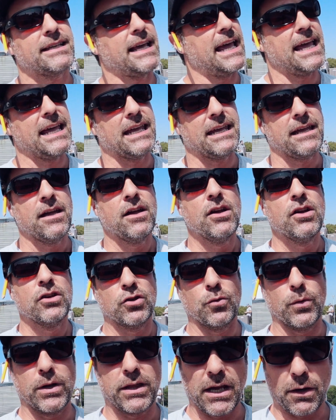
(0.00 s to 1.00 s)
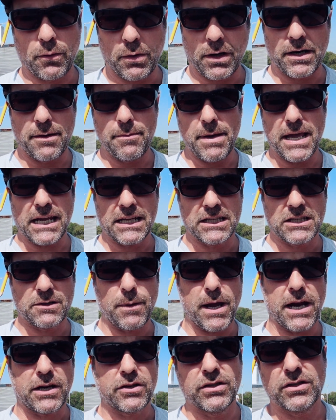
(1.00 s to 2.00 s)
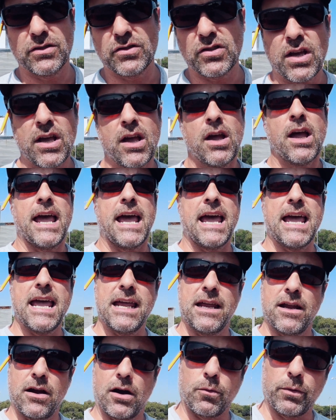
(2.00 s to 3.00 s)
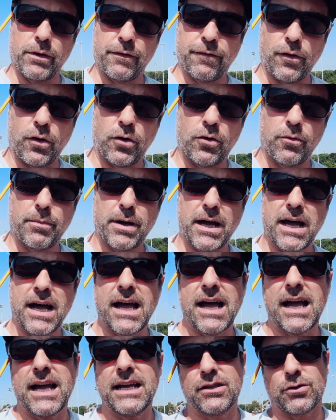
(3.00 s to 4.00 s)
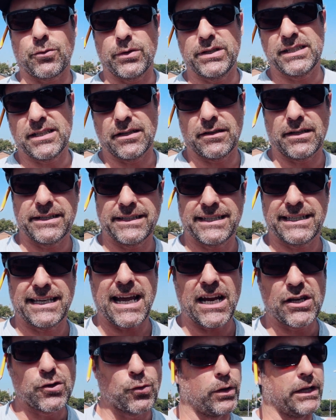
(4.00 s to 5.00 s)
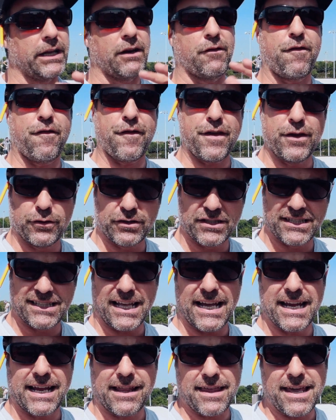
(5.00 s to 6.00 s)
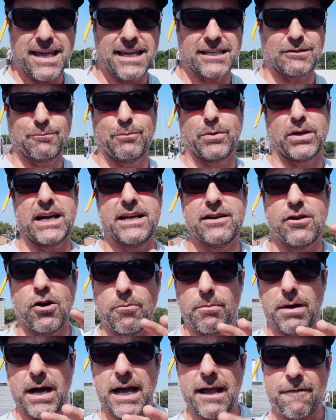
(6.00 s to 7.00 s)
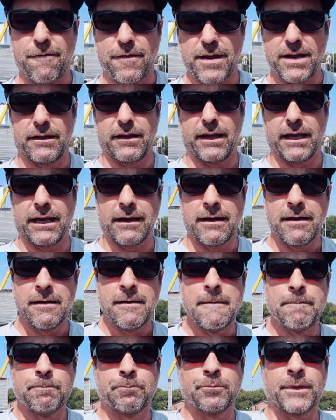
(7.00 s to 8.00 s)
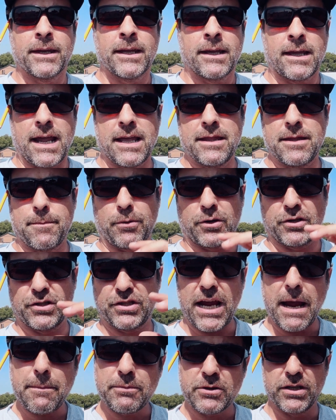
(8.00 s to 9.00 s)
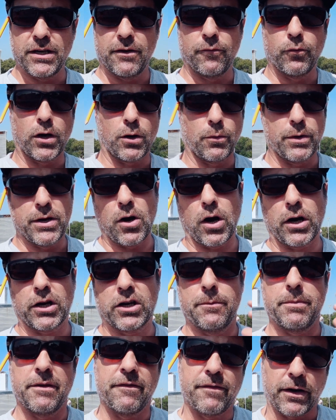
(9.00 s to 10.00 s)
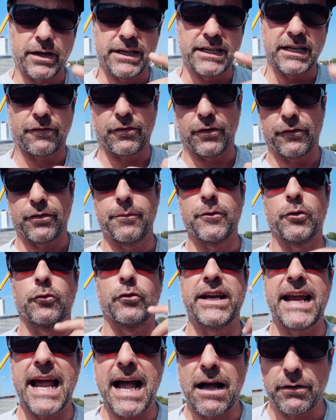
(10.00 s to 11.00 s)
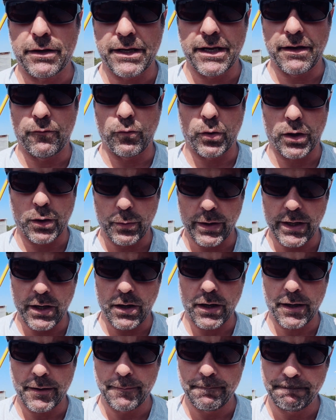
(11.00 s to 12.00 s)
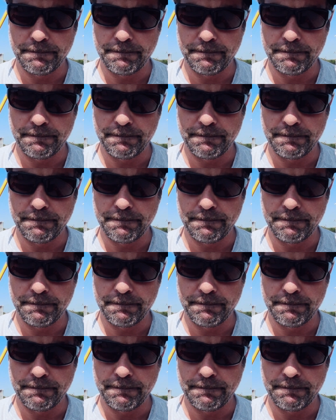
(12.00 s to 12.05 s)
Hey, do we think we're gonna make inspections? Hey, are we falling behind? Are we still on schedule? It feels like this, but I know my feeling and the perception of where we are could be very different from the reality of where we are.